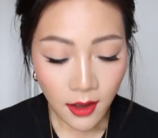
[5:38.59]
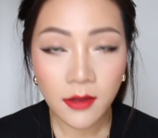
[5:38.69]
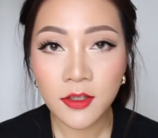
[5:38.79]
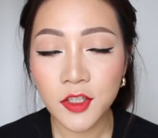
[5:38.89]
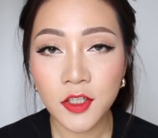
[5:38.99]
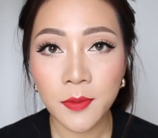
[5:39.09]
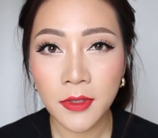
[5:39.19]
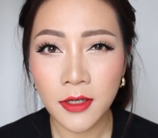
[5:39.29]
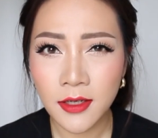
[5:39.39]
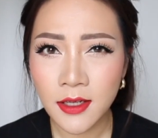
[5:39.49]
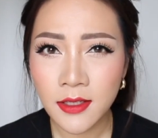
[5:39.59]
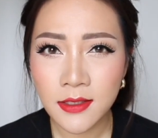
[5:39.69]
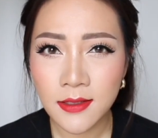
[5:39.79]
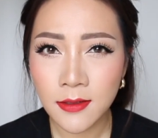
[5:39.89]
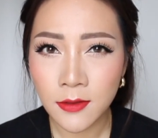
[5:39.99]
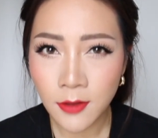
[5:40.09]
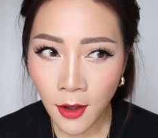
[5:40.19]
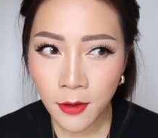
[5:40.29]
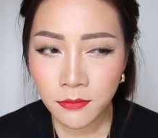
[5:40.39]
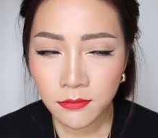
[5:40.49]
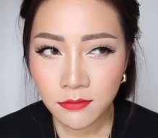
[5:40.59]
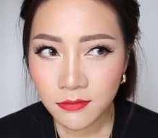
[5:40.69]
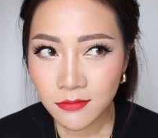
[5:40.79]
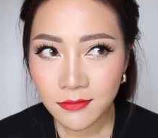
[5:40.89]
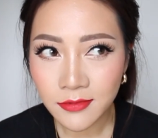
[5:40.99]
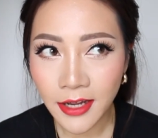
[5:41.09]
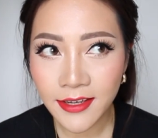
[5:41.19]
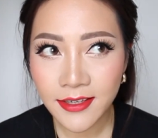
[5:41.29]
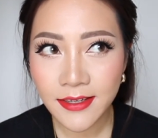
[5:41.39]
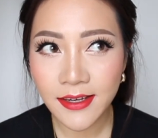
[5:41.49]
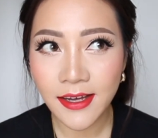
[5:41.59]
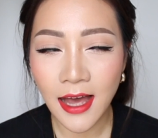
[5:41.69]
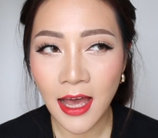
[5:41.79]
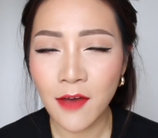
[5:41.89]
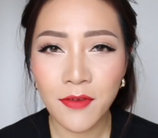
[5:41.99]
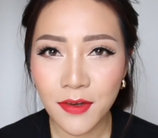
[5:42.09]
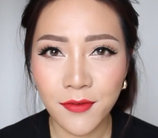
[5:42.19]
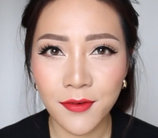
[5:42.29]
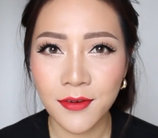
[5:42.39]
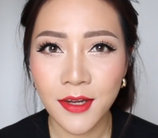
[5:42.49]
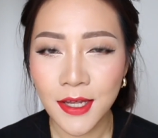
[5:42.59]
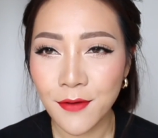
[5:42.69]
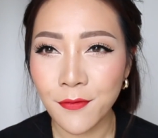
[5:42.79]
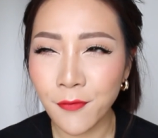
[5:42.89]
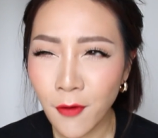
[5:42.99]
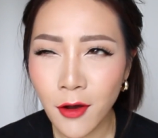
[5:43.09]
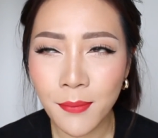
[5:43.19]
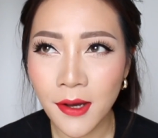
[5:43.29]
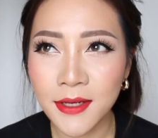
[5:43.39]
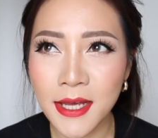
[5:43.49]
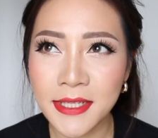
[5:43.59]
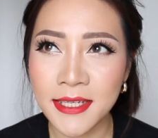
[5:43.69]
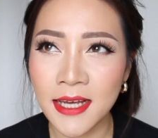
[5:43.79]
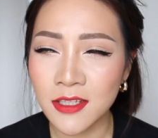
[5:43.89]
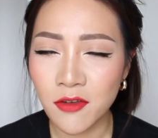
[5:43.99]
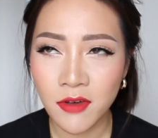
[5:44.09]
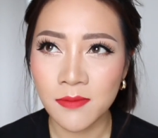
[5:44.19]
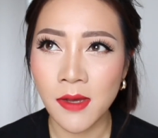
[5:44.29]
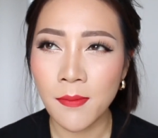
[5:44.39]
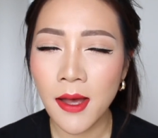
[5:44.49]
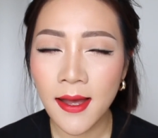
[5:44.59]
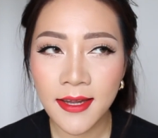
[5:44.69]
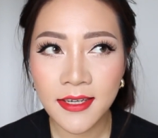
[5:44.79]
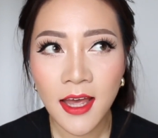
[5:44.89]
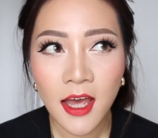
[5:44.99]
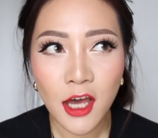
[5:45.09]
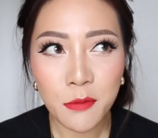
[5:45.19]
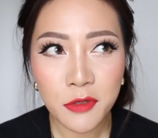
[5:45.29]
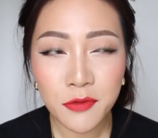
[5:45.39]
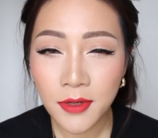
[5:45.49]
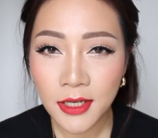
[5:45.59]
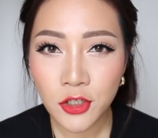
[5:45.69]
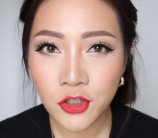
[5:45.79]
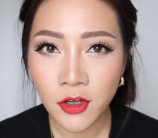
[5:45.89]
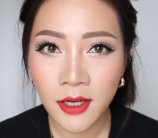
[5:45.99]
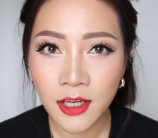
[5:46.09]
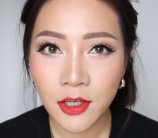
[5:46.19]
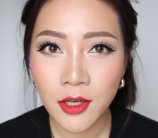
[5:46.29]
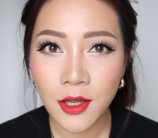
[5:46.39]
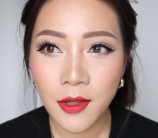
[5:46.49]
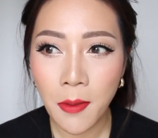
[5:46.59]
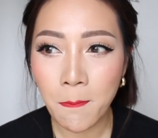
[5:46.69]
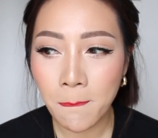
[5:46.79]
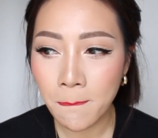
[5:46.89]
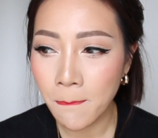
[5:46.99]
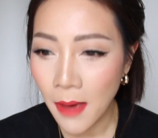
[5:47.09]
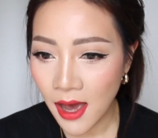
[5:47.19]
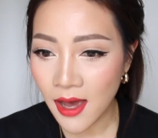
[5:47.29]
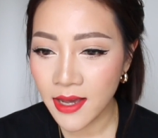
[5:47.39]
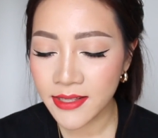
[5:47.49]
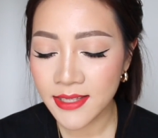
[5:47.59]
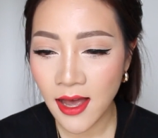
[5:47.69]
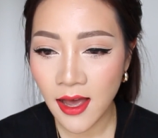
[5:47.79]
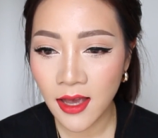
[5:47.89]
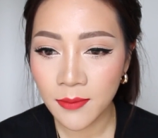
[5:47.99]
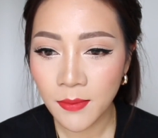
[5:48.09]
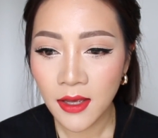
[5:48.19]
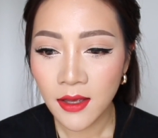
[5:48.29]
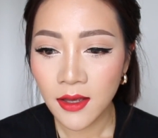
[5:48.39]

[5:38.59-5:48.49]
And to be honest, no. Like, I haven't even thought about dating, hasn't crossed my mind. I'm just really enjoying my time